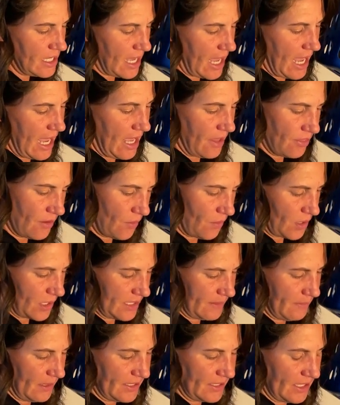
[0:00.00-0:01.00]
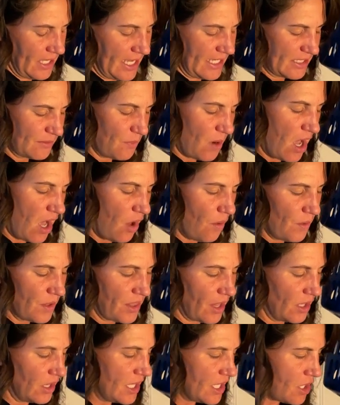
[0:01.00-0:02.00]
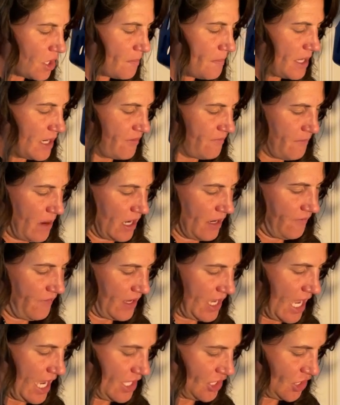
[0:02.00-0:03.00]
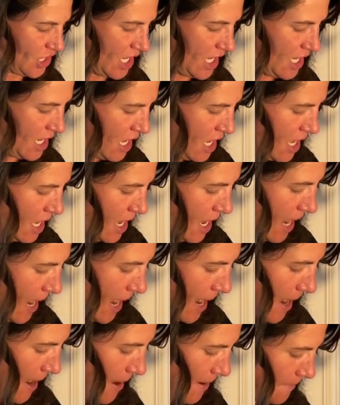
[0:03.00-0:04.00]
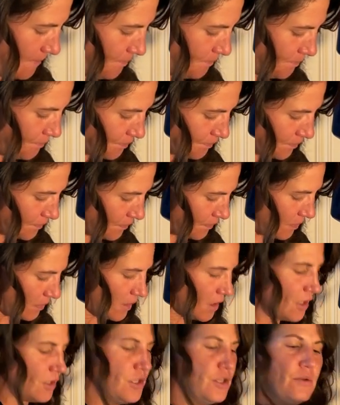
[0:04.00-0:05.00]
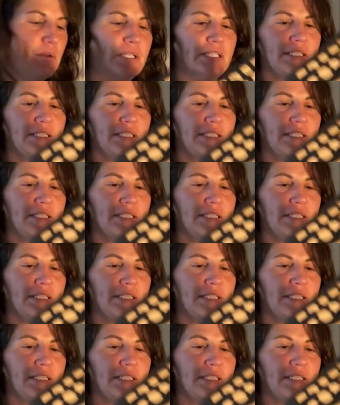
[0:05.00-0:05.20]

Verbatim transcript: and the horse muzzle as well with a little bit of modification. Um, you can